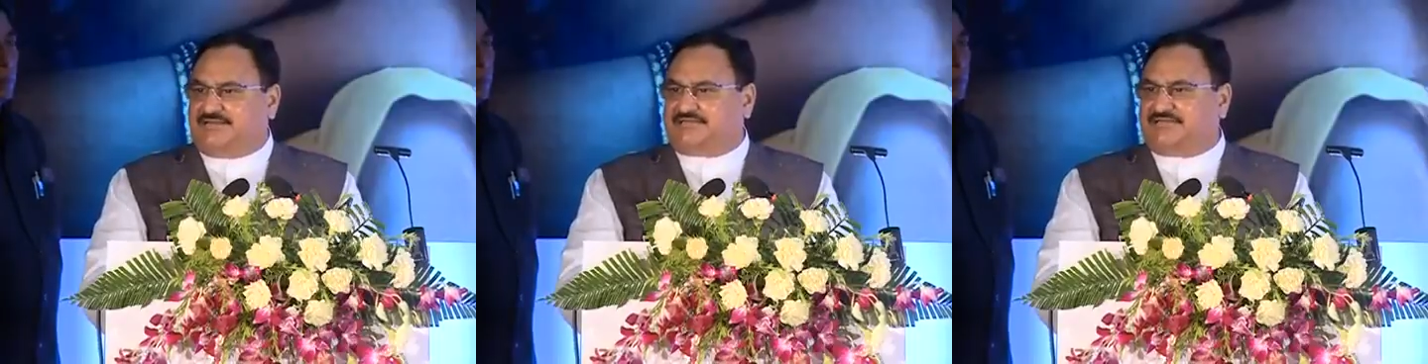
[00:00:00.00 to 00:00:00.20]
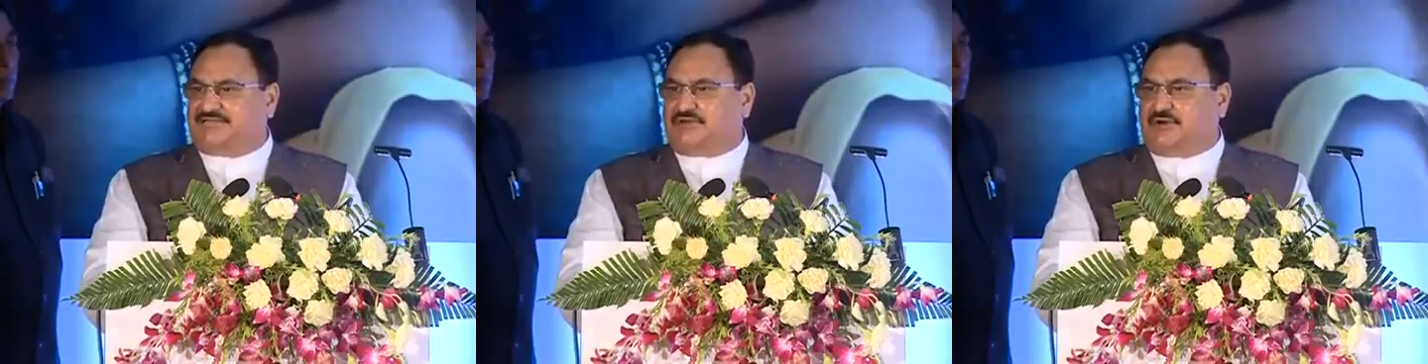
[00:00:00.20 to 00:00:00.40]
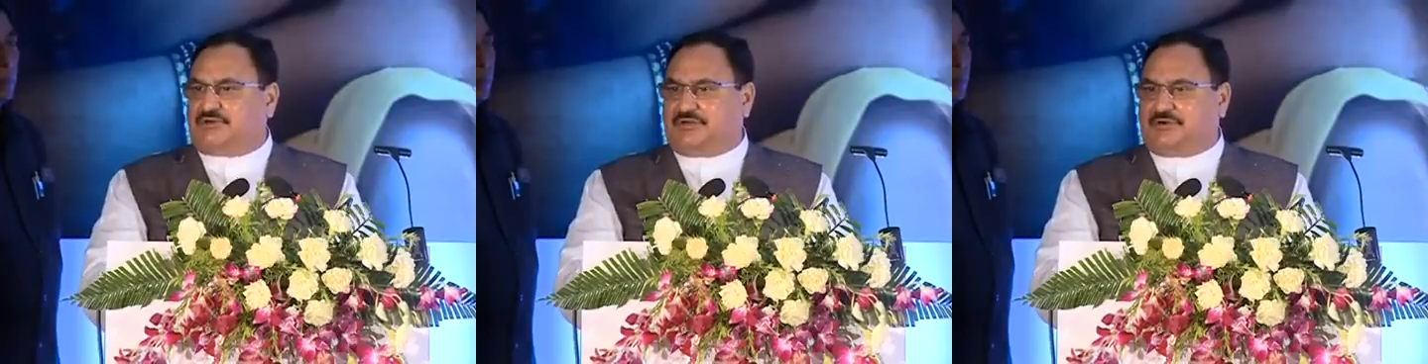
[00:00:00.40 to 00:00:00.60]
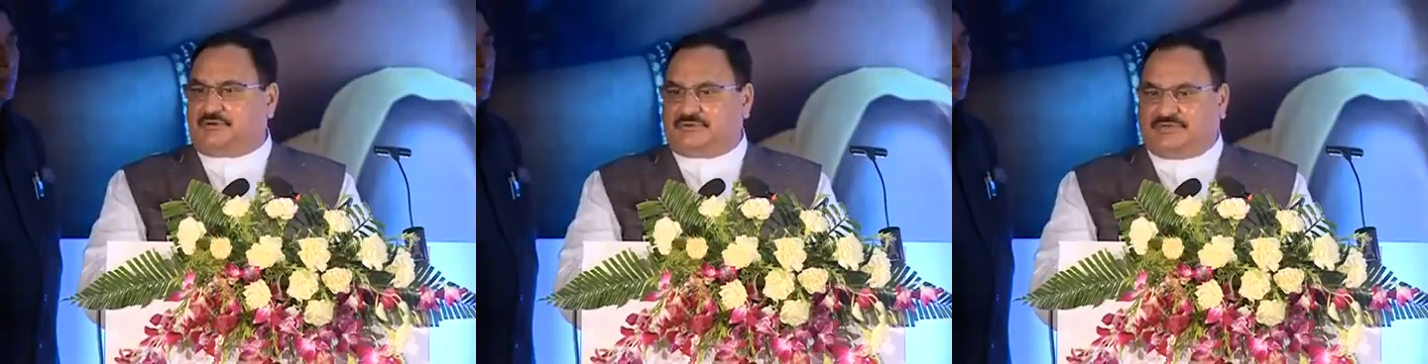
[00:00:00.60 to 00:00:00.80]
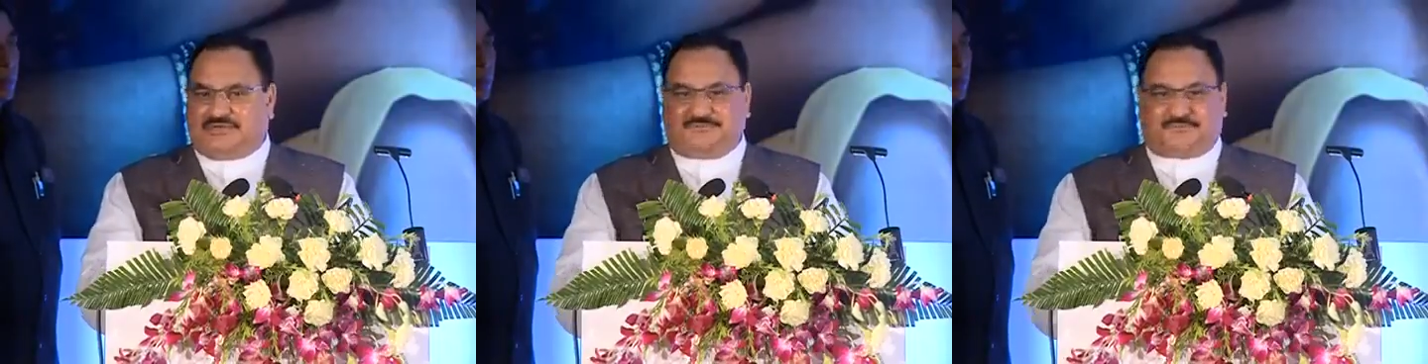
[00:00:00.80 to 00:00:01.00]
this is not a
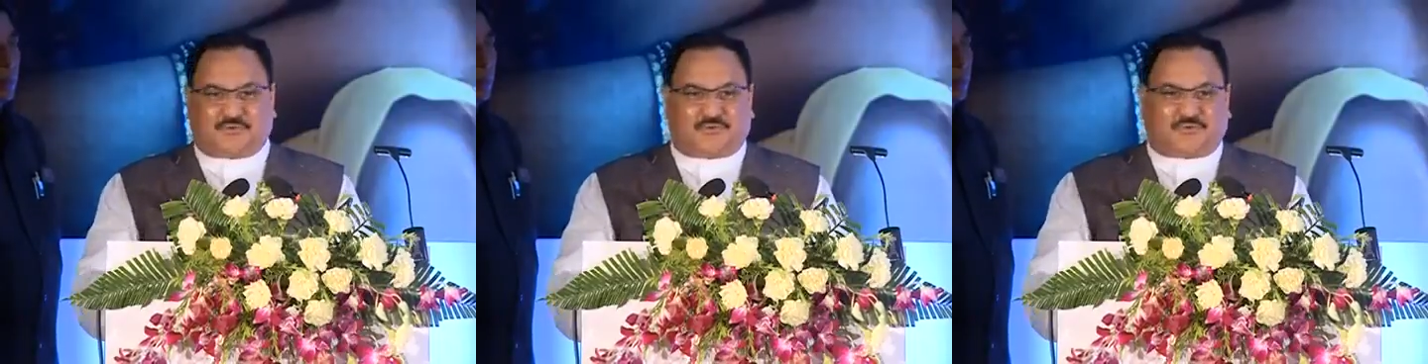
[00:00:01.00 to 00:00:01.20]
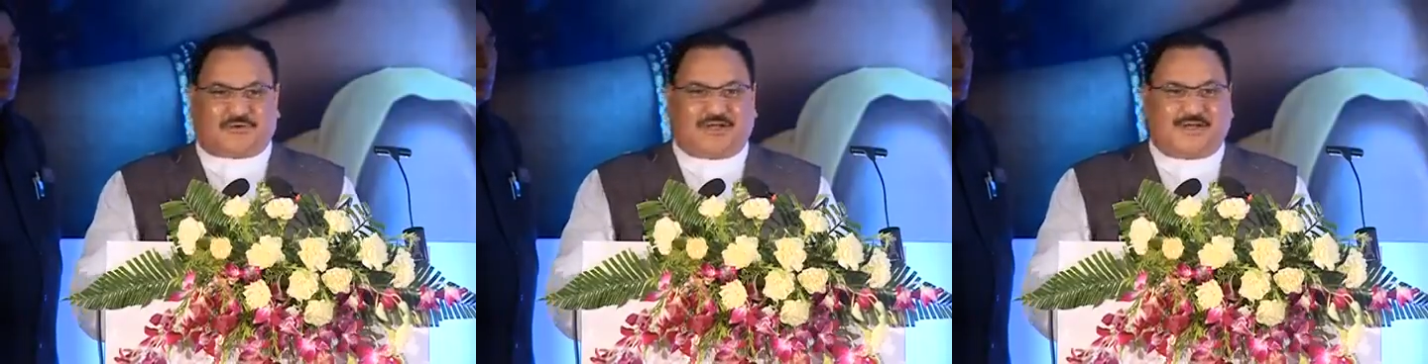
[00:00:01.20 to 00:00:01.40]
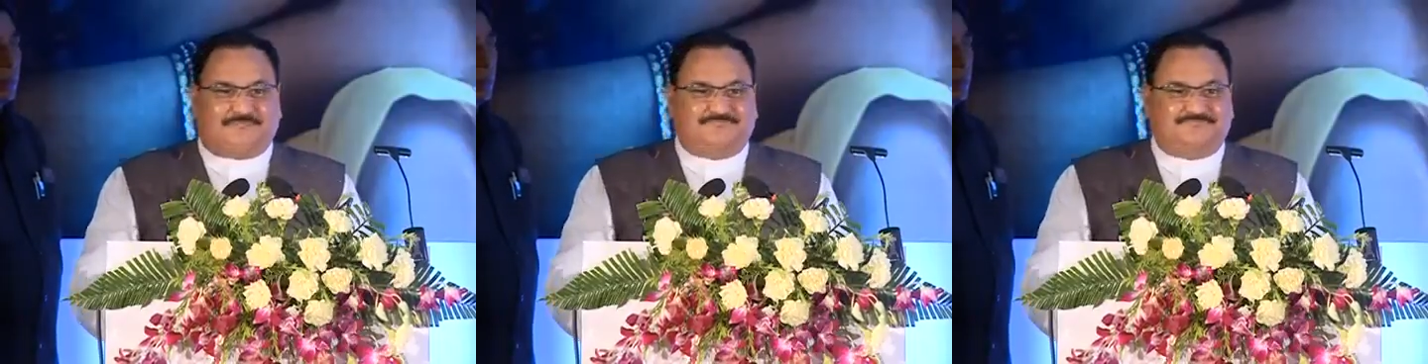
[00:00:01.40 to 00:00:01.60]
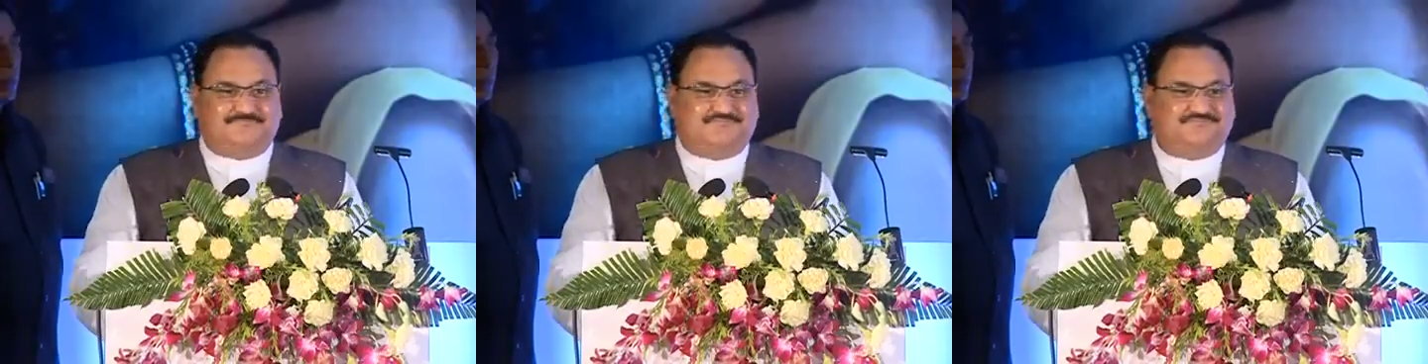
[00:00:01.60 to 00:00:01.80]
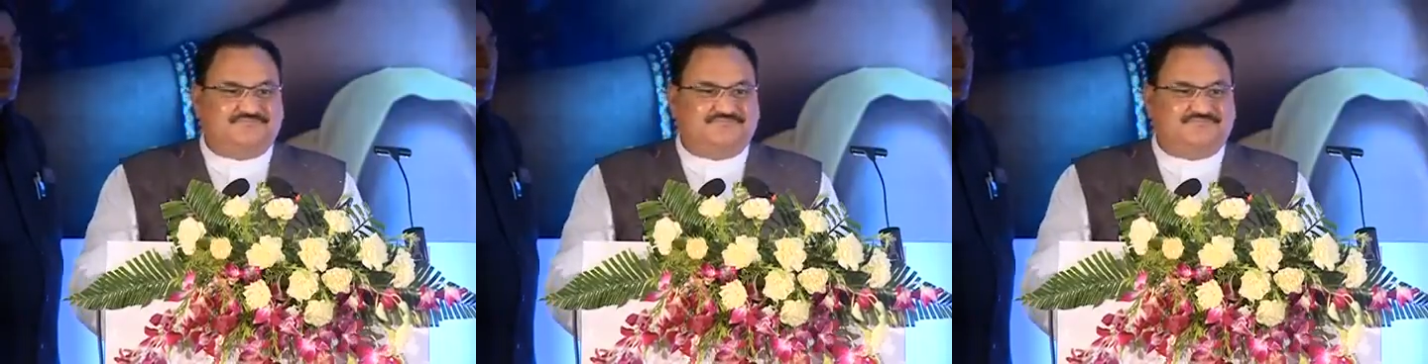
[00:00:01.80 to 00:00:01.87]
routine program.